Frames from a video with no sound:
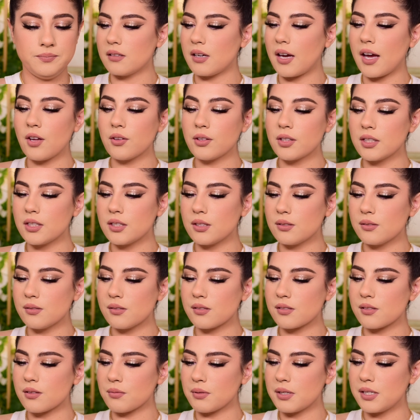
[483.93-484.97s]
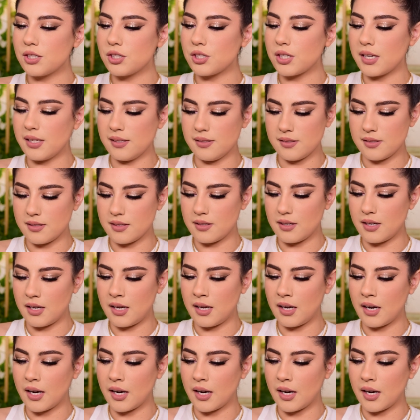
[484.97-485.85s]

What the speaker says: I only used 3 shades today.